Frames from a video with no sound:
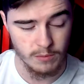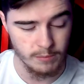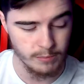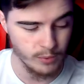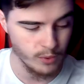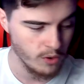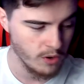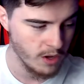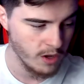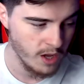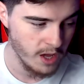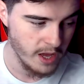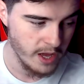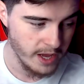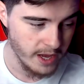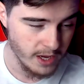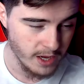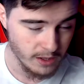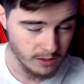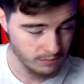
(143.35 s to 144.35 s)
but,
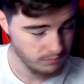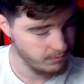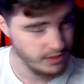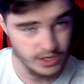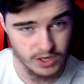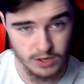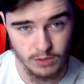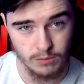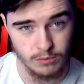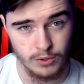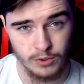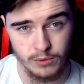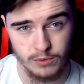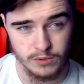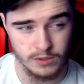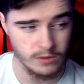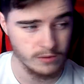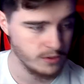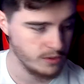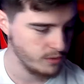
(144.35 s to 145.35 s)
you know,
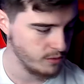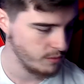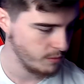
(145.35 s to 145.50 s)
kudos to him.